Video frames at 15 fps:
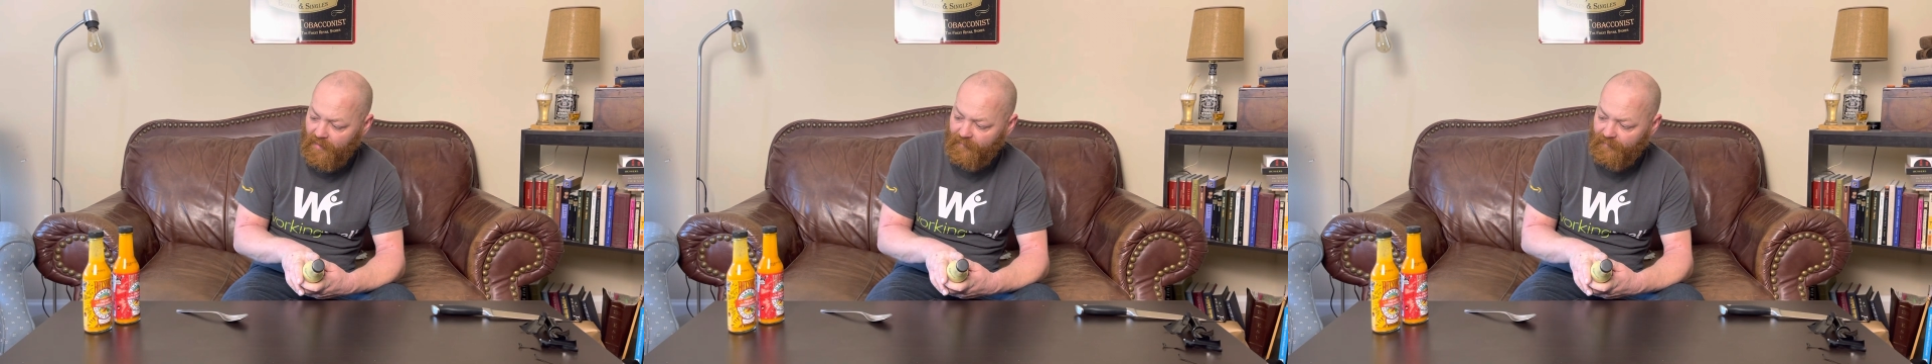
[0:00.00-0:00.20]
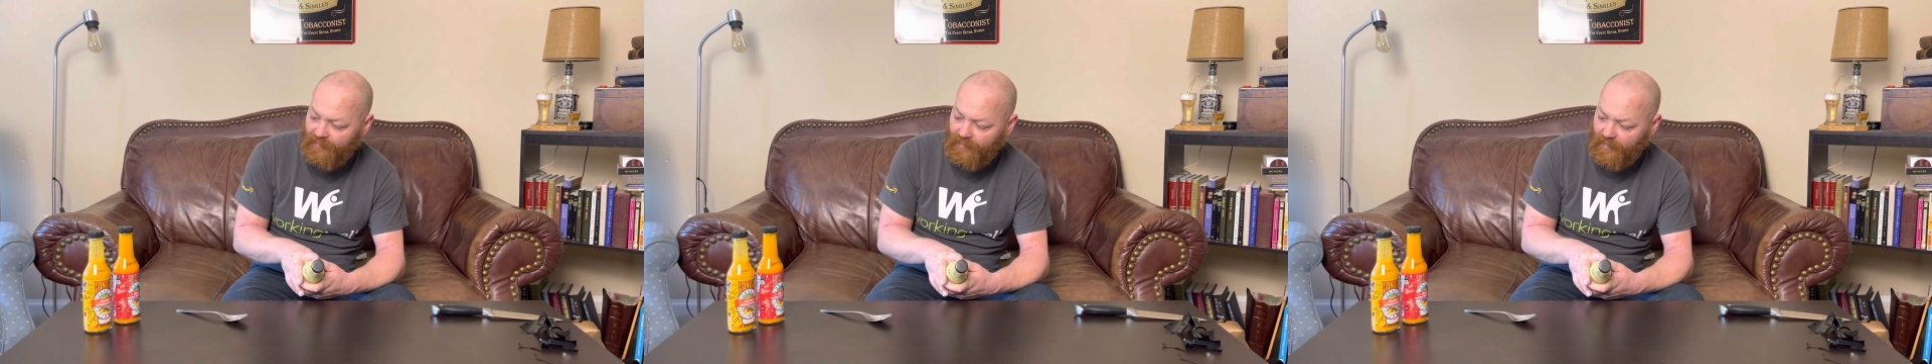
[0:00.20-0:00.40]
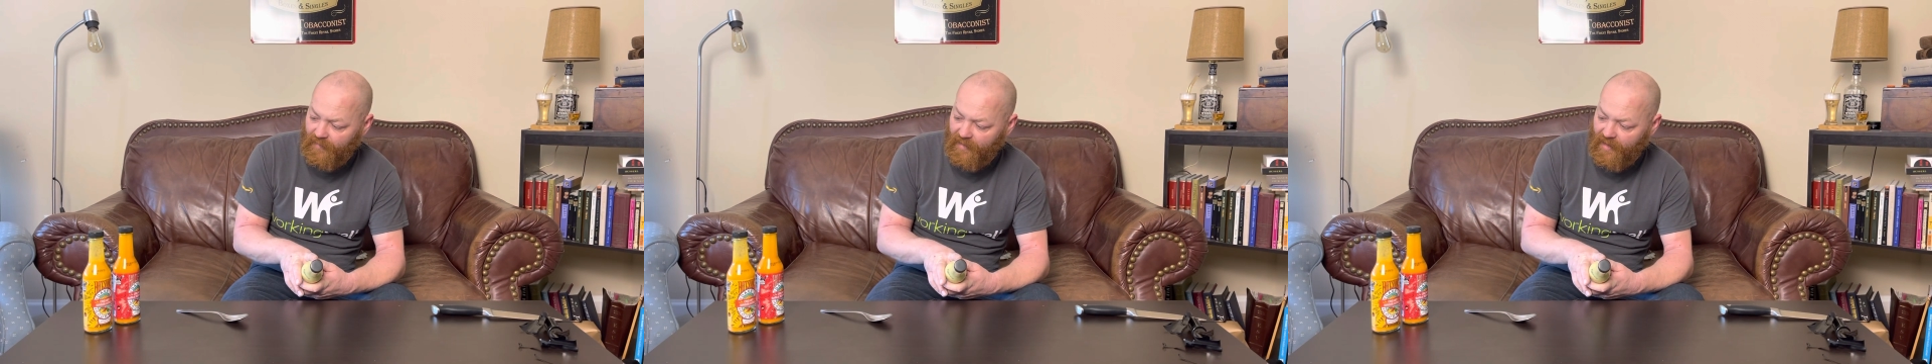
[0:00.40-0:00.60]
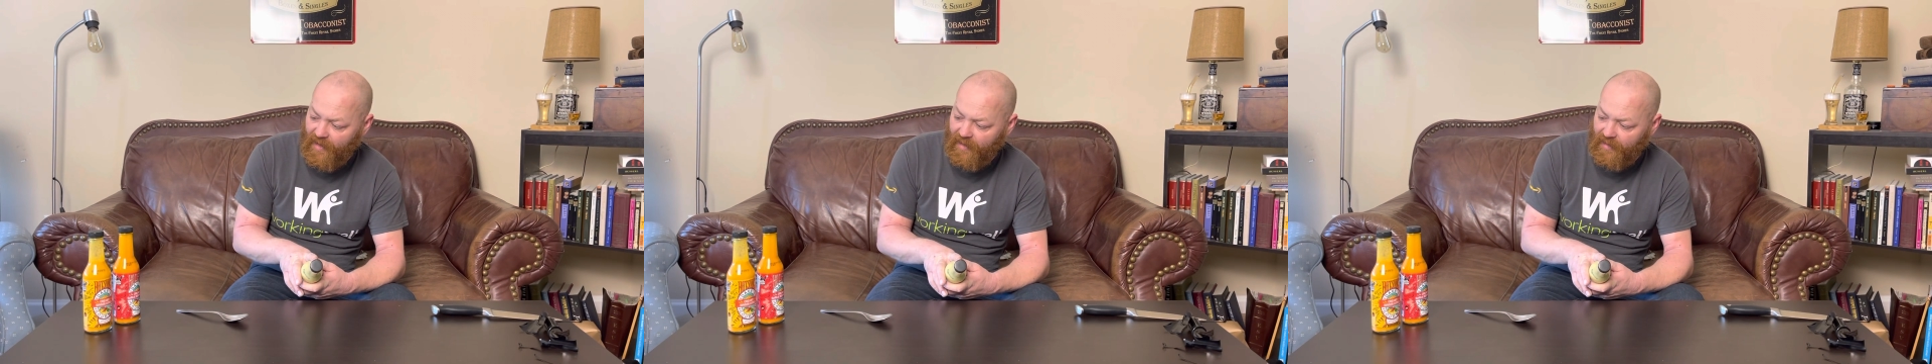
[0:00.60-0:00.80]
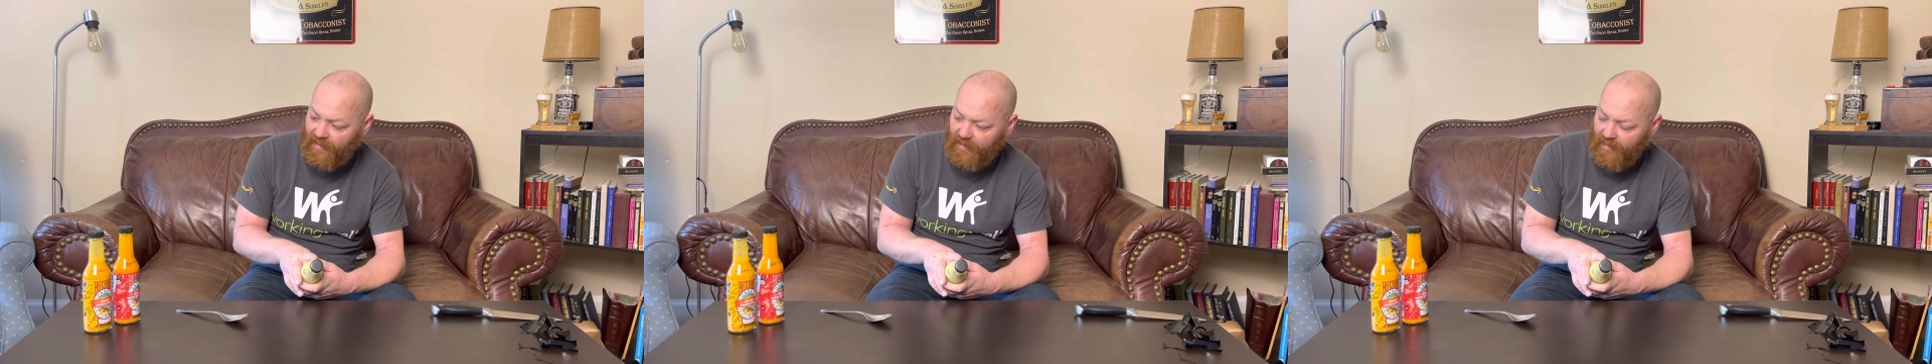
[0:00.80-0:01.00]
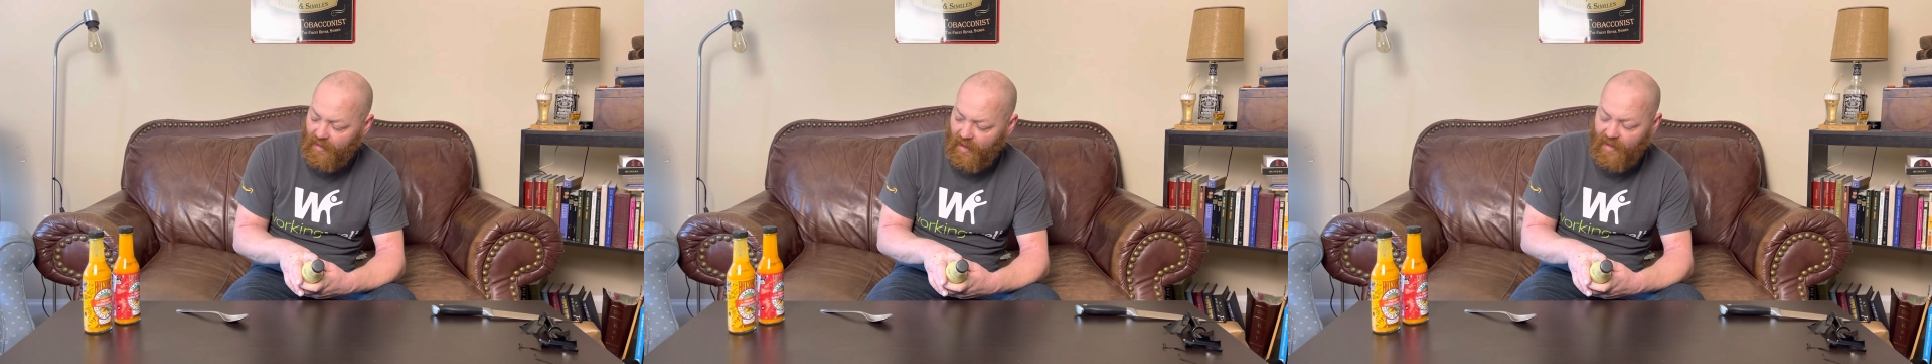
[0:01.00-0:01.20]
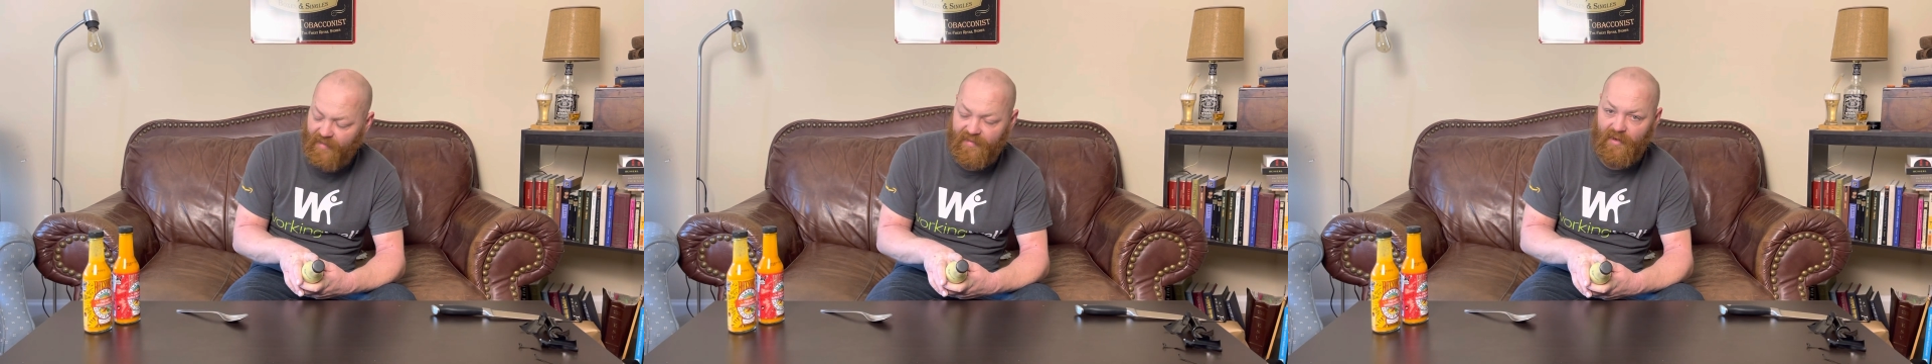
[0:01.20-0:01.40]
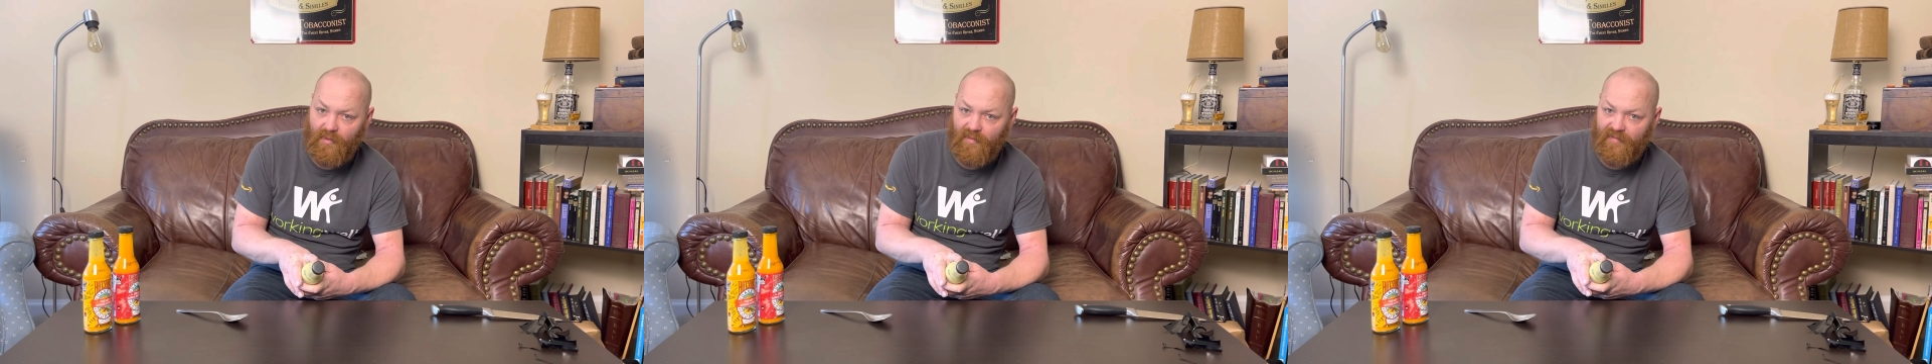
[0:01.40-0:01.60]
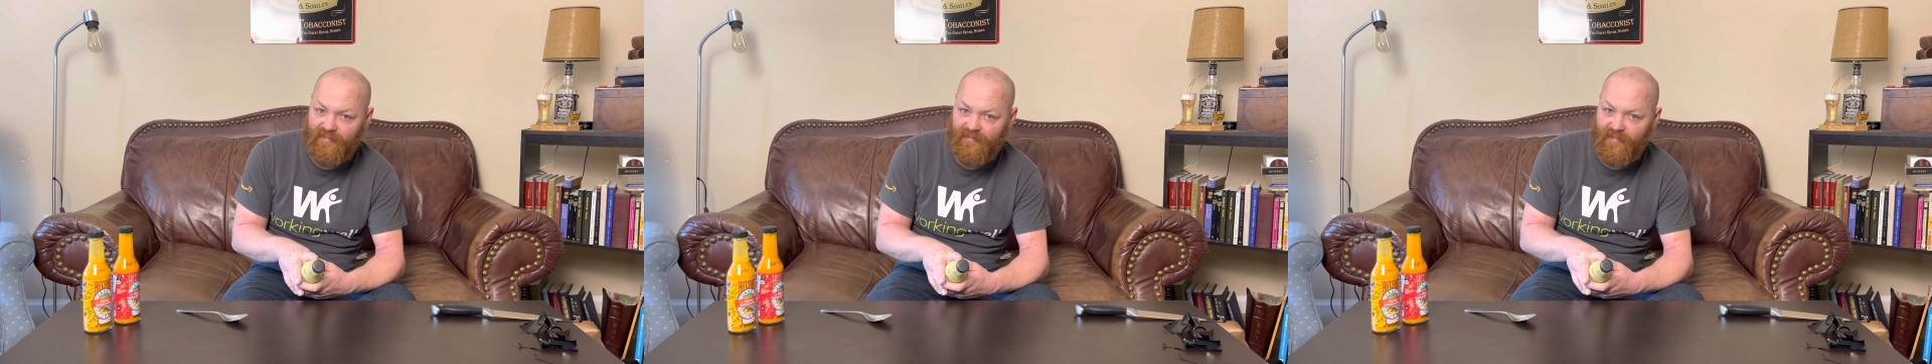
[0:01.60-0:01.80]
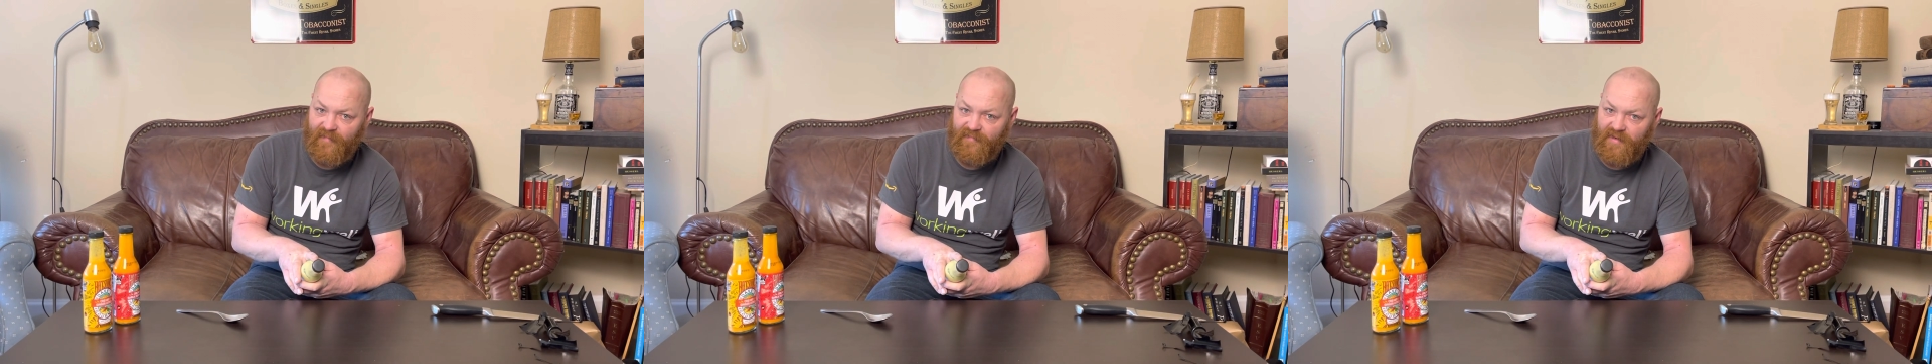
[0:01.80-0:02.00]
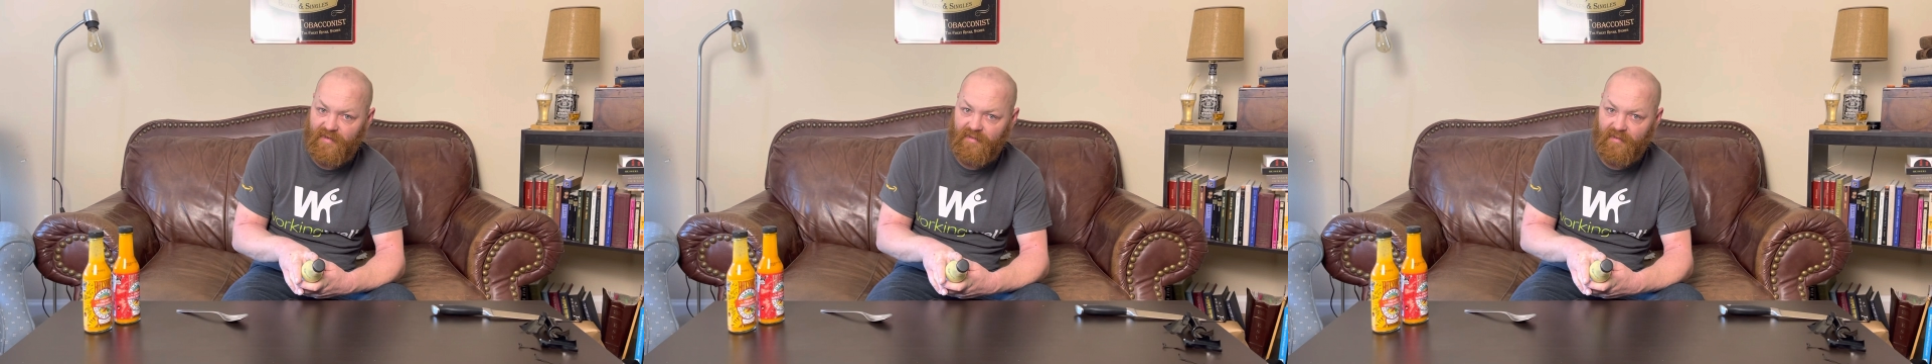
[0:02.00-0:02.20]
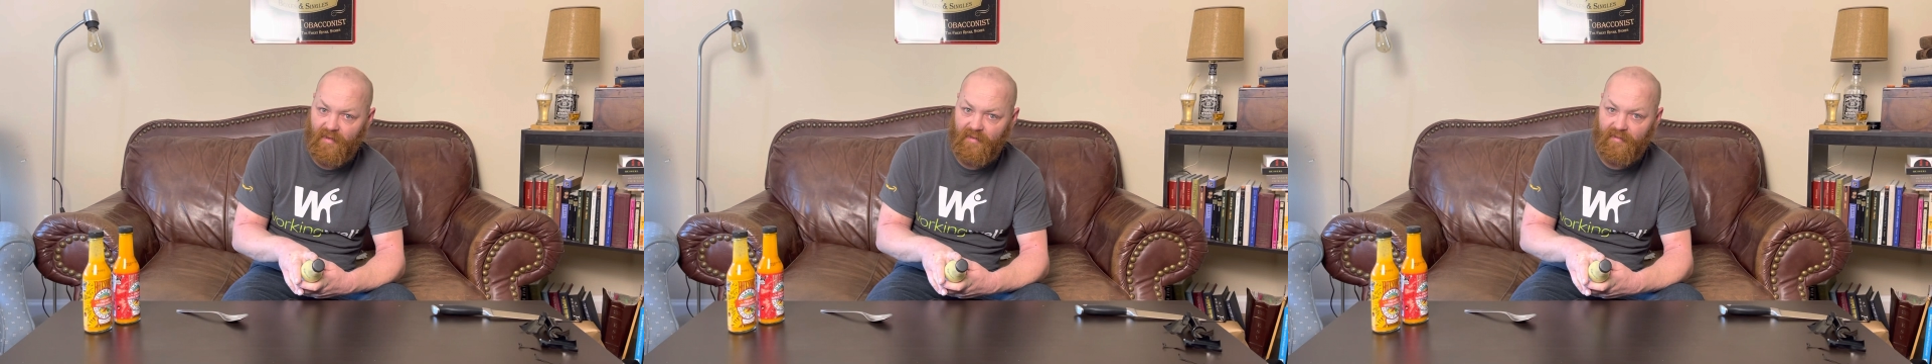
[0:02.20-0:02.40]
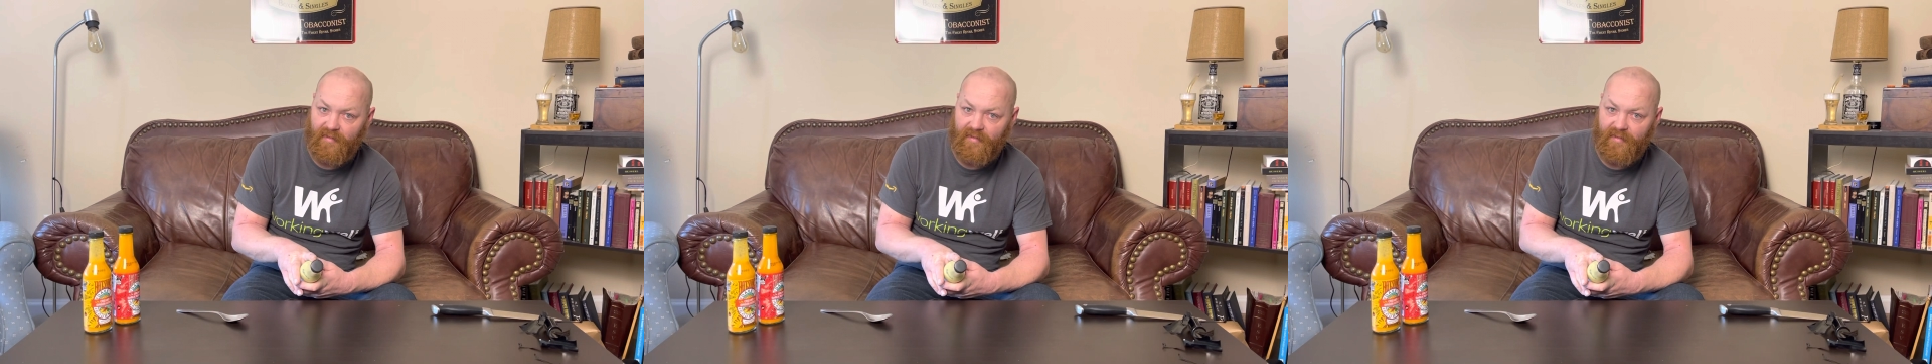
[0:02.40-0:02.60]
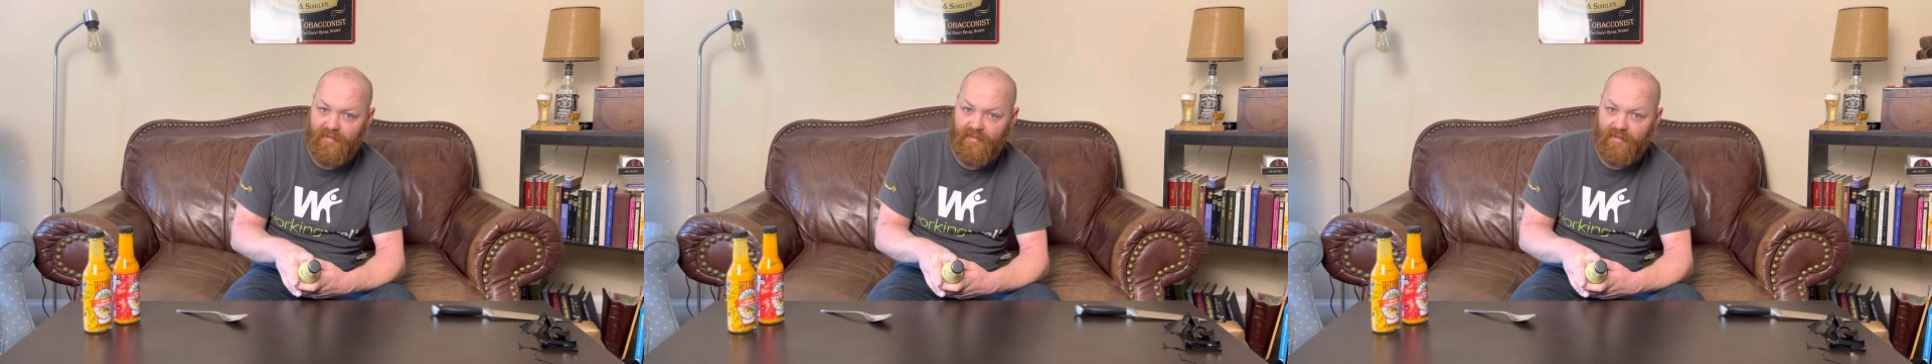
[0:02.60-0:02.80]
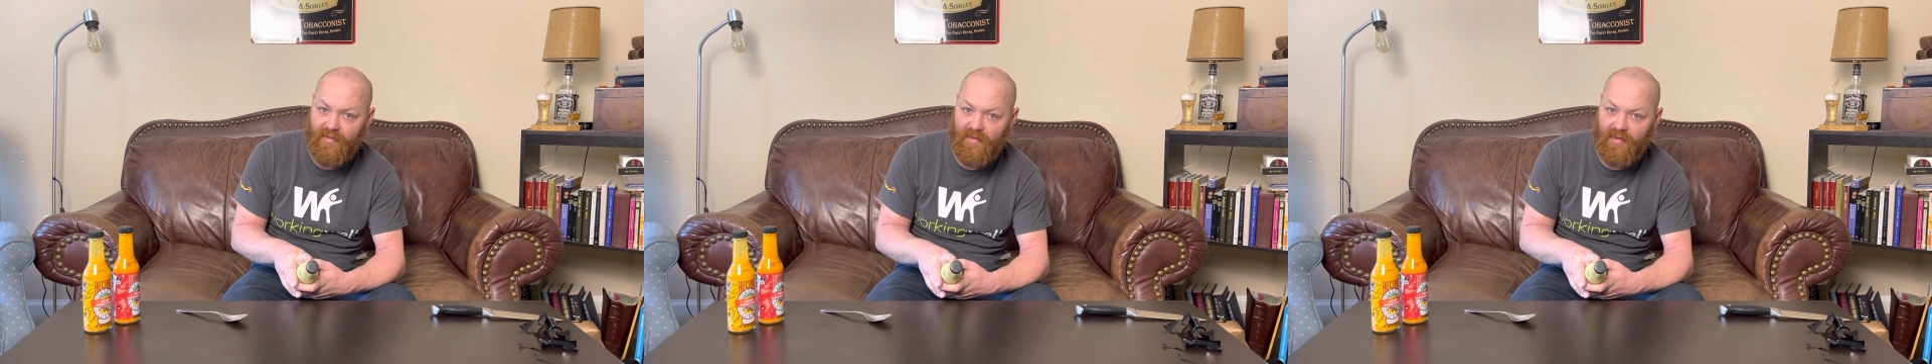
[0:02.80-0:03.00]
for I think it was $15.